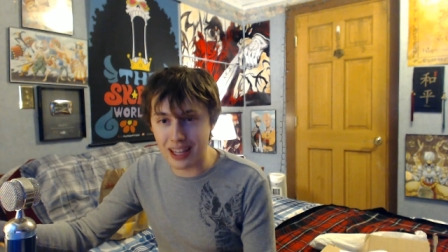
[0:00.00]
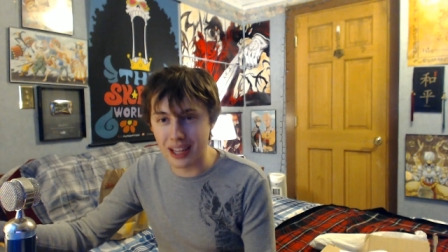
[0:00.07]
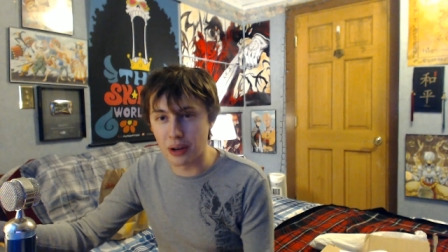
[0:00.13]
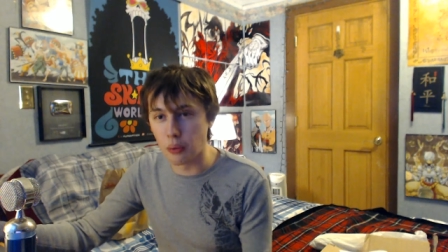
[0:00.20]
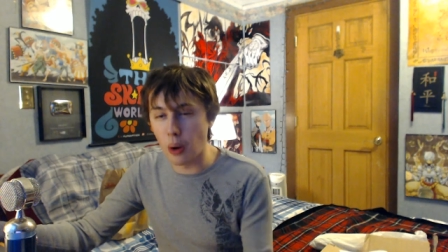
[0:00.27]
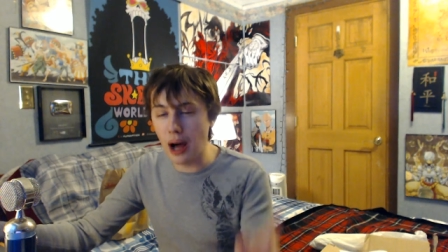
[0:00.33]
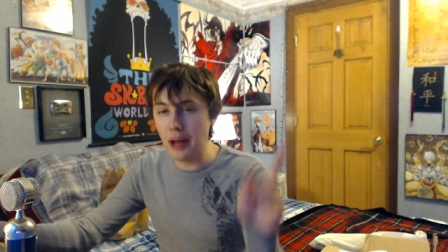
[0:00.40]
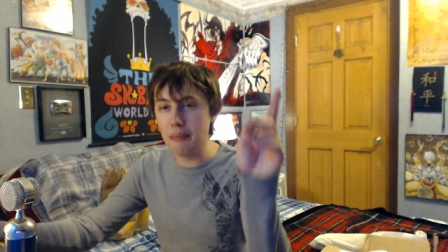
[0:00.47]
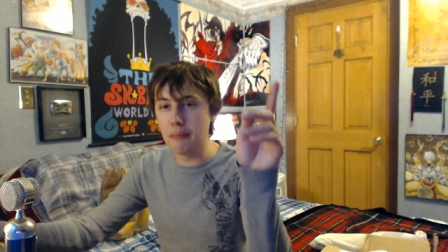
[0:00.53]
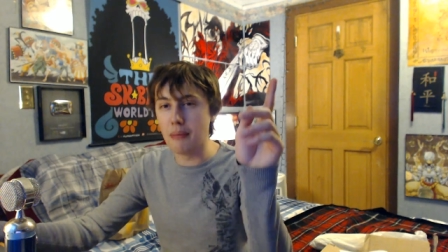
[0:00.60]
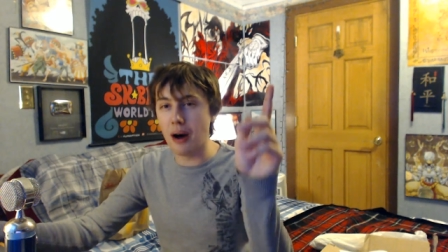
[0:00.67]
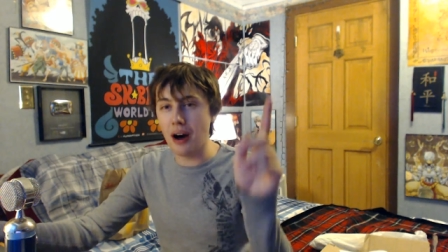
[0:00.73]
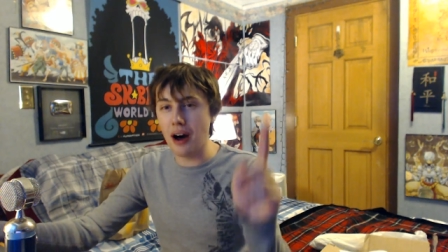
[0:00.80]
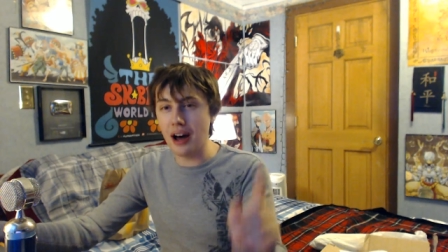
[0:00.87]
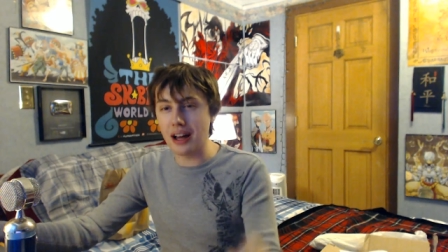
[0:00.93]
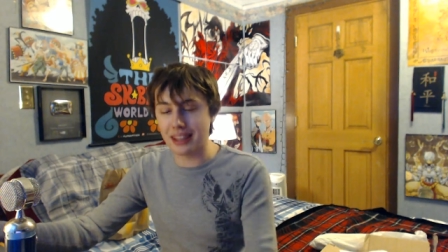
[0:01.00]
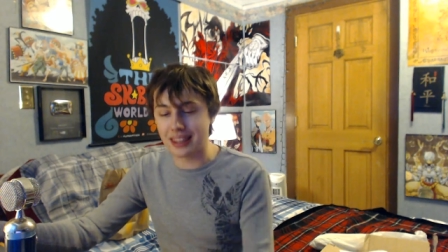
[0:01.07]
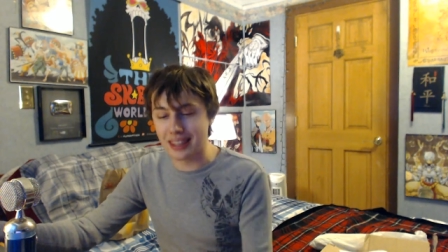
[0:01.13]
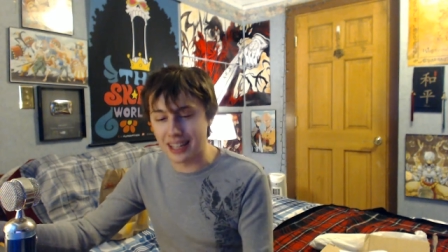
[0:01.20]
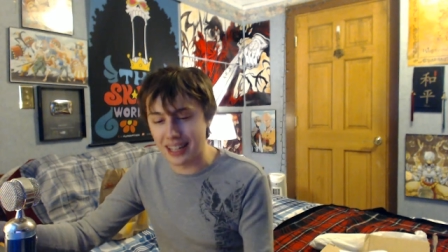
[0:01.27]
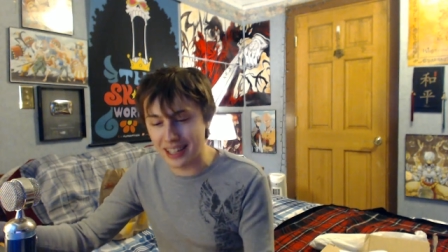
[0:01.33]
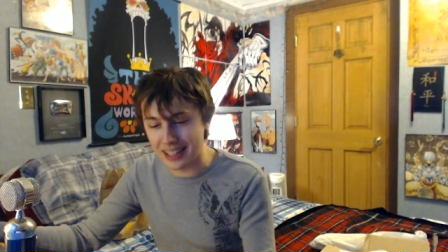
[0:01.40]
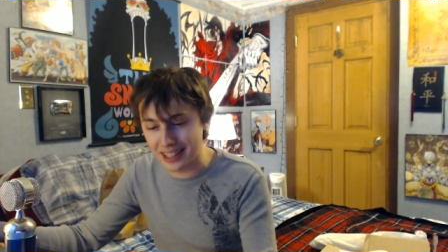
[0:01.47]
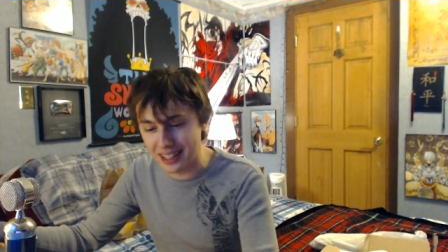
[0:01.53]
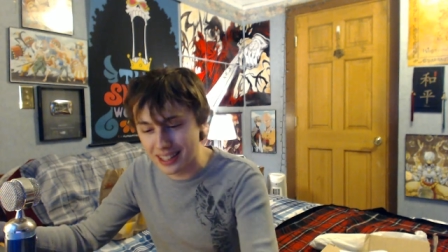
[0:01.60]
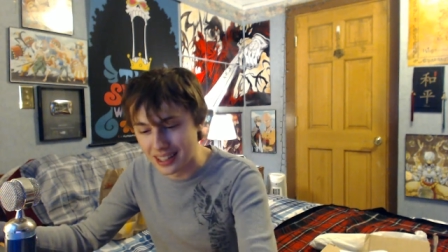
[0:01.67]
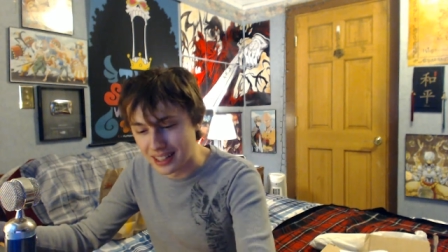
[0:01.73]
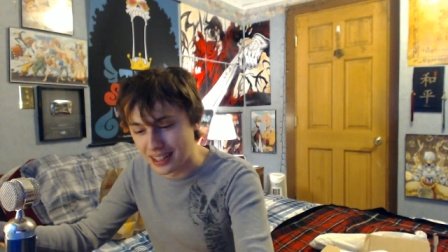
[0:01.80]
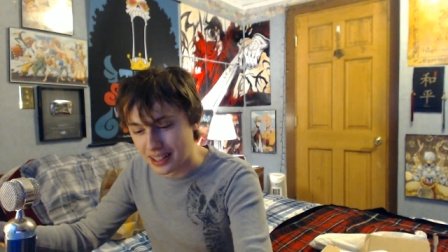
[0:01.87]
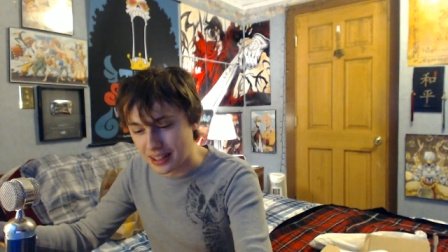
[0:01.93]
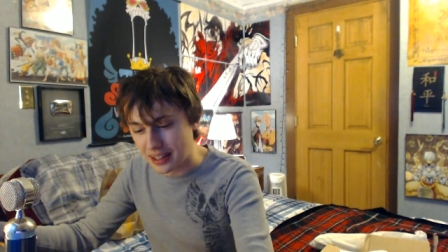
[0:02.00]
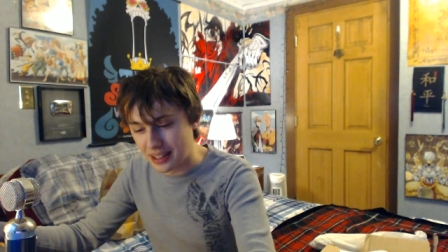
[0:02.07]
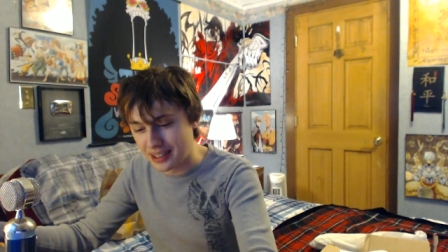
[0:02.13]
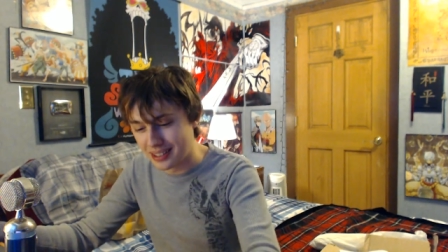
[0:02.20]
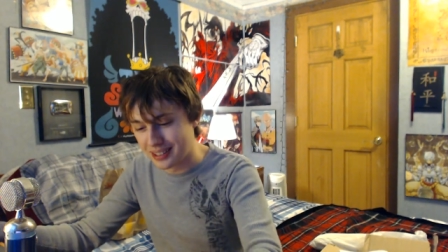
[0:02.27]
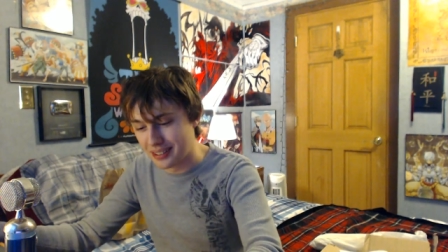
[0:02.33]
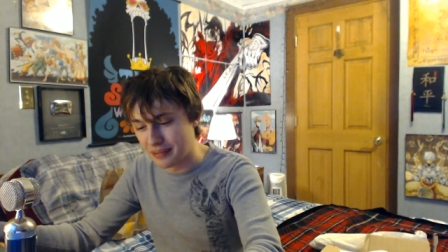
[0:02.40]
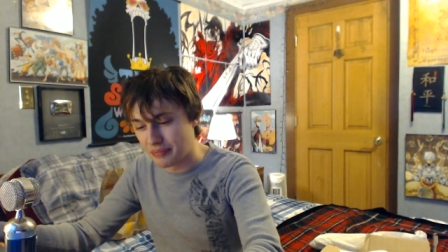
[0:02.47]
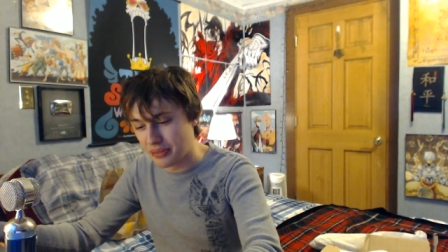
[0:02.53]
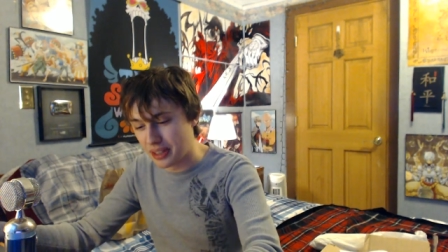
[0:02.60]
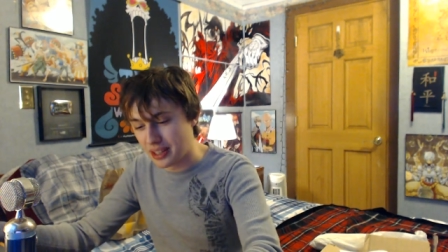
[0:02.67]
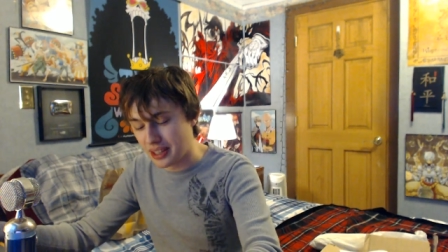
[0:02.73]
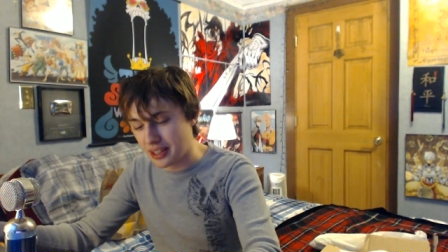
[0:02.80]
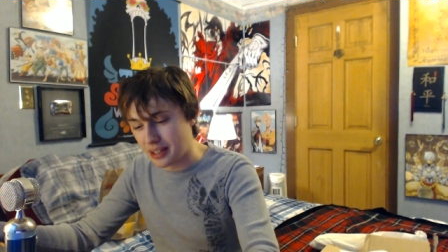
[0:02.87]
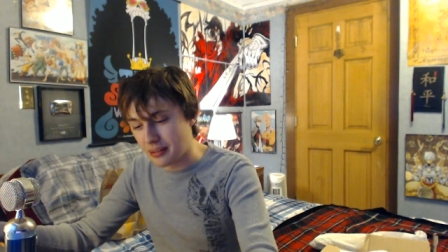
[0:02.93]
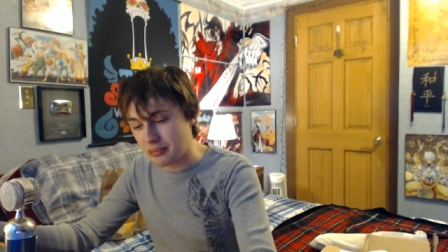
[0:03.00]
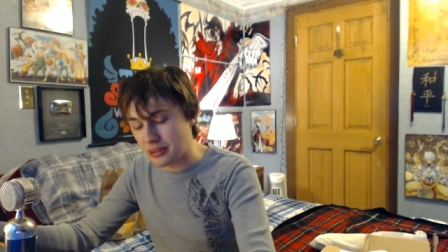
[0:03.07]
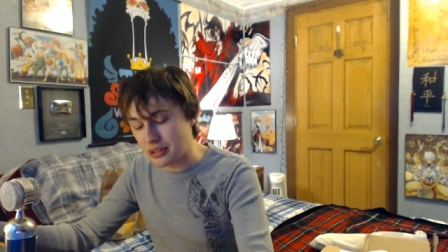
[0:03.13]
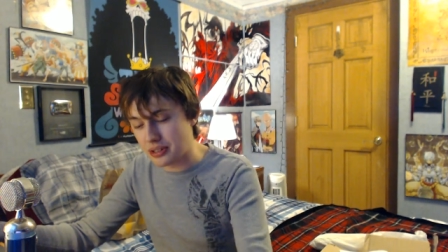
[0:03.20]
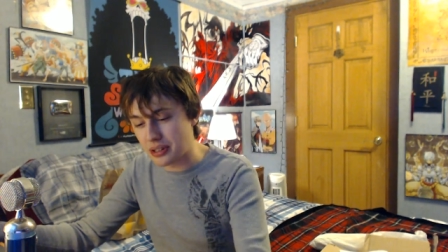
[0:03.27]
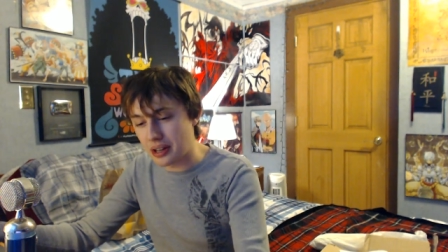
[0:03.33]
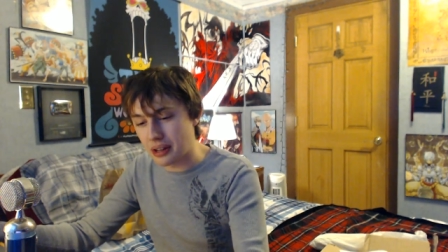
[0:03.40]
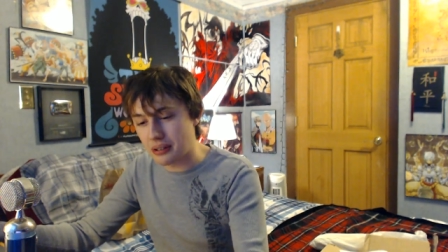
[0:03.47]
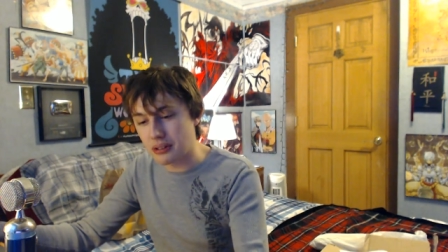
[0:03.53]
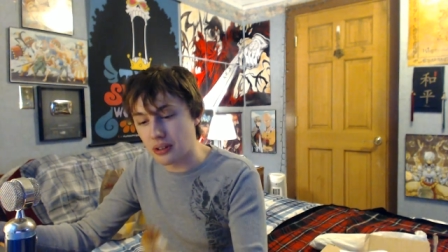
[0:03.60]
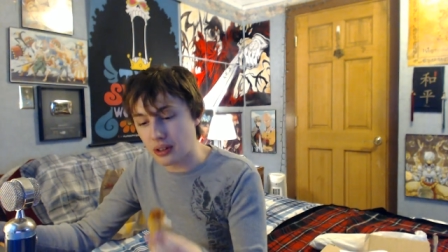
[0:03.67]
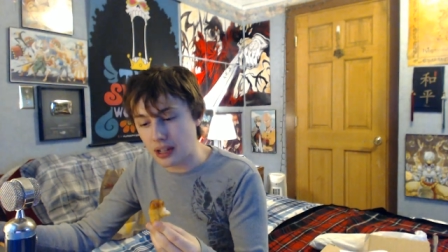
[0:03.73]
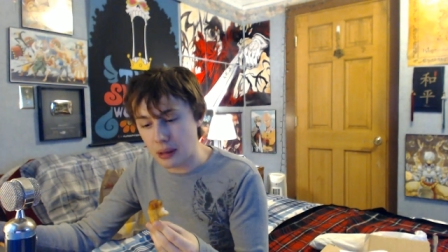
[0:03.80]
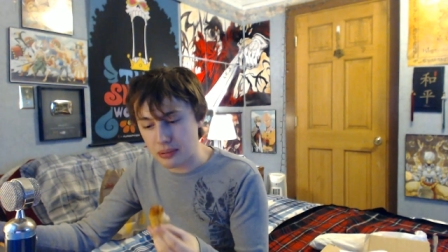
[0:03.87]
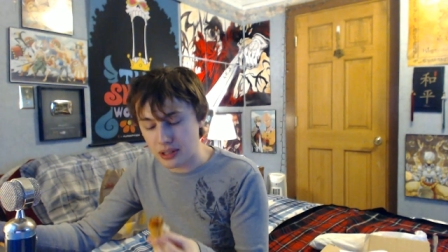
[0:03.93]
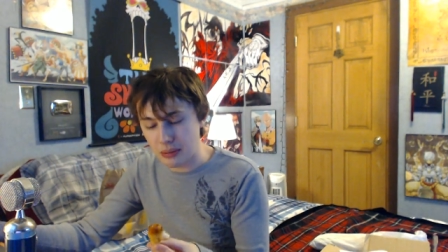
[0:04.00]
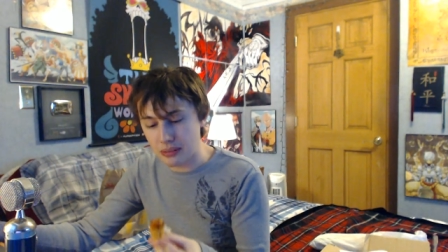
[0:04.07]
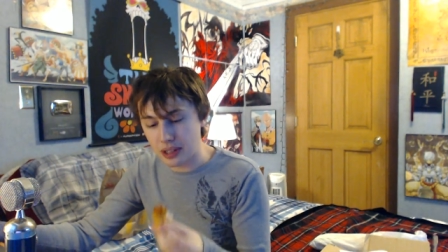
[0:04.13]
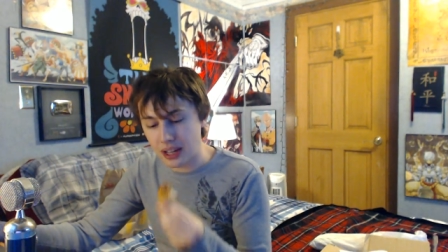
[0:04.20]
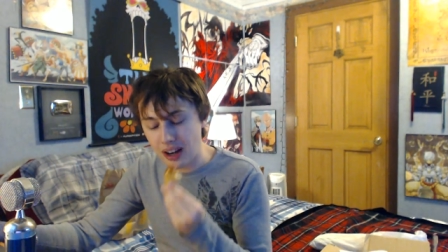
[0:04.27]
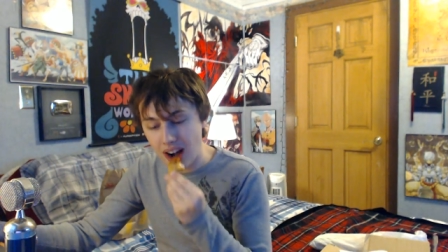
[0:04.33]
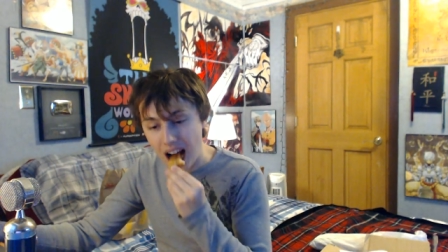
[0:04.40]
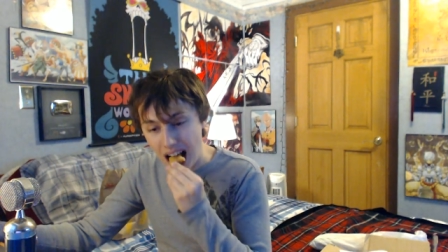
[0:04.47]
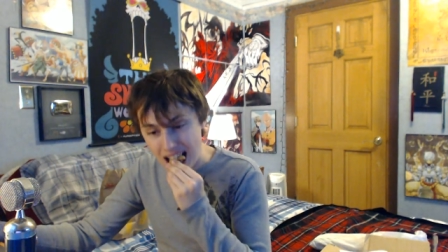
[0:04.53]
One more thing. I'm just gonna look up something here